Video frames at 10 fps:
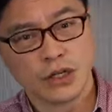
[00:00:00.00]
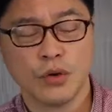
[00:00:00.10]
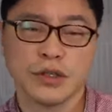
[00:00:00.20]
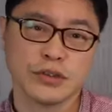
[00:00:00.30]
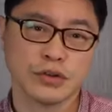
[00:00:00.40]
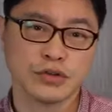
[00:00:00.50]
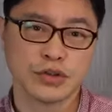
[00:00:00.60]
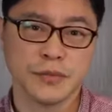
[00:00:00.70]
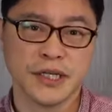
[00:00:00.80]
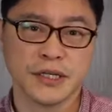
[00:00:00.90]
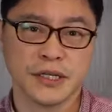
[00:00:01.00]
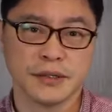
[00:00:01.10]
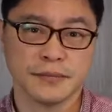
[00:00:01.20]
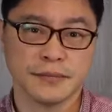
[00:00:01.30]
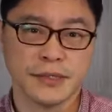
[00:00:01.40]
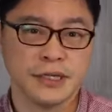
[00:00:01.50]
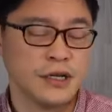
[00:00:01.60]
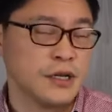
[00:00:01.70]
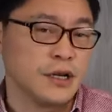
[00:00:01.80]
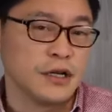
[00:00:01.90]
Go on social media.
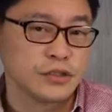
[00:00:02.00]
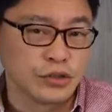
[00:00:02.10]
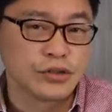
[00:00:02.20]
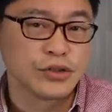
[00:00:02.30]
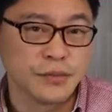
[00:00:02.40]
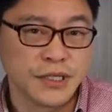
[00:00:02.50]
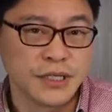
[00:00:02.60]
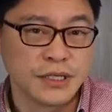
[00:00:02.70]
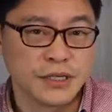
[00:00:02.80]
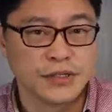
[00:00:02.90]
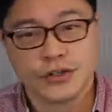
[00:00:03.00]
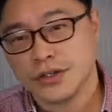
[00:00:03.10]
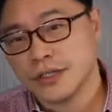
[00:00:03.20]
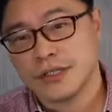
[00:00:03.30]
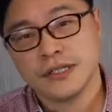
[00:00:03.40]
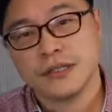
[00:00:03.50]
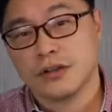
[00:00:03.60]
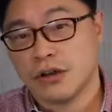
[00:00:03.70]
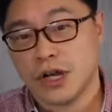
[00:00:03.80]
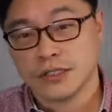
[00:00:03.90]
On social media, you're going to see
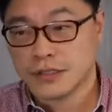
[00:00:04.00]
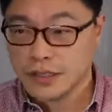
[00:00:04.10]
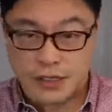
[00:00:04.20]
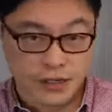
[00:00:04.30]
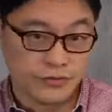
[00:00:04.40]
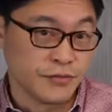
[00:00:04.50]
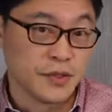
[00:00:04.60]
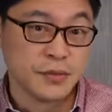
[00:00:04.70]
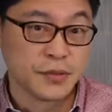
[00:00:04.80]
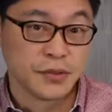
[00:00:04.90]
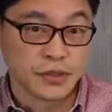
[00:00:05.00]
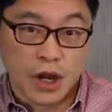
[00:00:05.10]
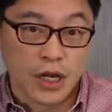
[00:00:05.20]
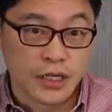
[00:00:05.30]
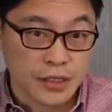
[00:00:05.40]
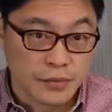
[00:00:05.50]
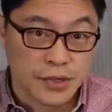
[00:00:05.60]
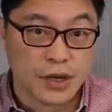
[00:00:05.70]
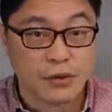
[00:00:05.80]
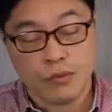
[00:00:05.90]
lots of people talking
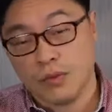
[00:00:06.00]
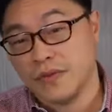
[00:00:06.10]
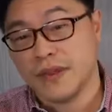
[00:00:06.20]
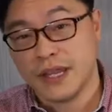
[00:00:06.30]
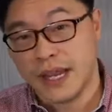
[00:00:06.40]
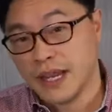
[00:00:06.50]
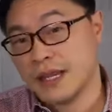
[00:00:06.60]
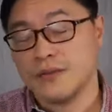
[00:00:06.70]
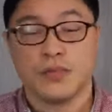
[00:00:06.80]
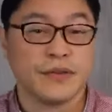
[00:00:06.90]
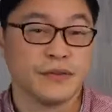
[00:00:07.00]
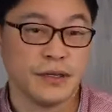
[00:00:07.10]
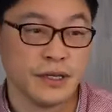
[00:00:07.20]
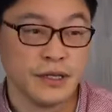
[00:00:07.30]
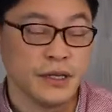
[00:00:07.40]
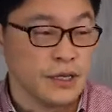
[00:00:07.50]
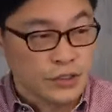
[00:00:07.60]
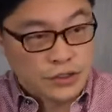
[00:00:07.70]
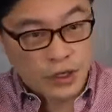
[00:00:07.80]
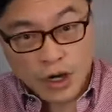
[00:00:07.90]
about what they ate, what they
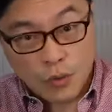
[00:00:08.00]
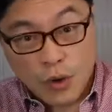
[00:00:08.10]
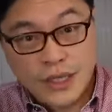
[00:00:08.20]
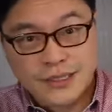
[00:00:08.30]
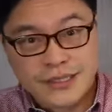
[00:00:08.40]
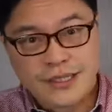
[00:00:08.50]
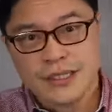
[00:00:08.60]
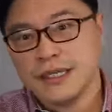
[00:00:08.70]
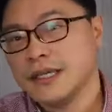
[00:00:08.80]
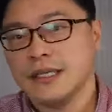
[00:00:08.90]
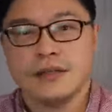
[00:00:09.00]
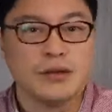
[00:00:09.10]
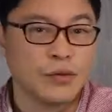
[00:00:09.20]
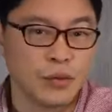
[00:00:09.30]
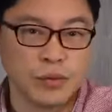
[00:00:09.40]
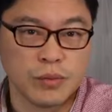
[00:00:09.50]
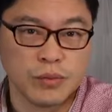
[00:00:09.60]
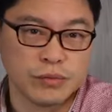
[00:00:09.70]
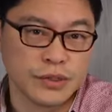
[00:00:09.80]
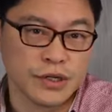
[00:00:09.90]
want to eat.
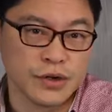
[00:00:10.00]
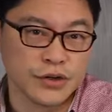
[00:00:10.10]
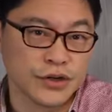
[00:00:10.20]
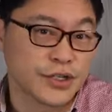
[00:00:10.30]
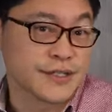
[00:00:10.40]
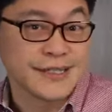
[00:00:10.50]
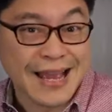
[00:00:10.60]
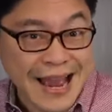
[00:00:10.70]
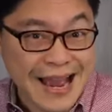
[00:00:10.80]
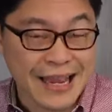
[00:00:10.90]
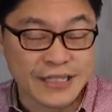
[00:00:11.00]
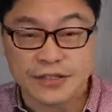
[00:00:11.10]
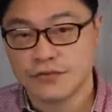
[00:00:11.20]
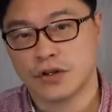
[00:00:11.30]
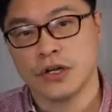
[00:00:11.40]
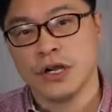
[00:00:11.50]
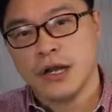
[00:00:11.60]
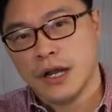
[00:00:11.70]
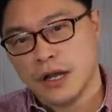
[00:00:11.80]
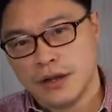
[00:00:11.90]
You're going to see ads for
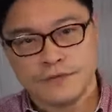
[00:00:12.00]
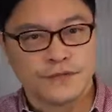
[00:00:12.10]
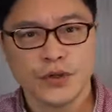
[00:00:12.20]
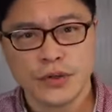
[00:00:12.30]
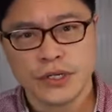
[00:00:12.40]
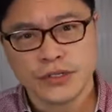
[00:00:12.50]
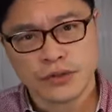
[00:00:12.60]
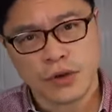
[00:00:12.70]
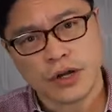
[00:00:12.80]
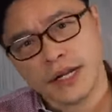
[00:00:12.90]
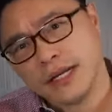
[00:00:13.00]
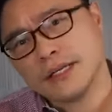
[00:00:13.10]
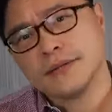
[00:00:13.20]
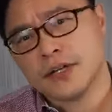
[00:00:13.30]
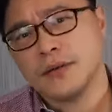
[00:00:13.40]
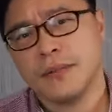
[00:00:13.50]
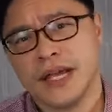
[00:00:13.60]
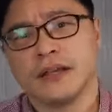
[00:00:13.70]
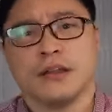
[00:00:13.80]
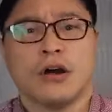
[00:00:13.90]
food and so on, and it's going to
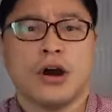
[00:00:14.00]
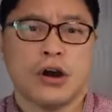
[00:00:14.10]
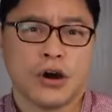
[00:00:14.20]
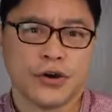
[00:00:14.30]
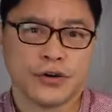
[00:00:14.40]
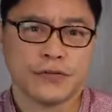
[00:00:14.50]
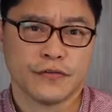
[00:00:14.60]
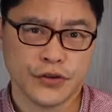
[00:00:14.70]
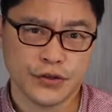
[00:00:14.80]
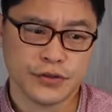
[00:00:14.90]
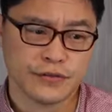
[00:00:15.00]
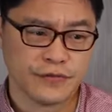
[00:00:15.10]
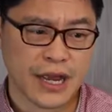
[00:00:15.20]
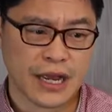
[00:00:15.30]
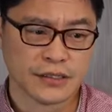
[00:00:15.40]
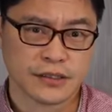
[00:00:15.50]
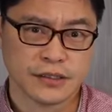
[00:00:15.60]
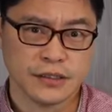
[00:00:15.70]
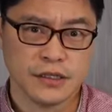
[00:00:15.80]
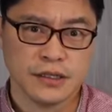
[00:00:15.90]
make it a lot harder for you to fast.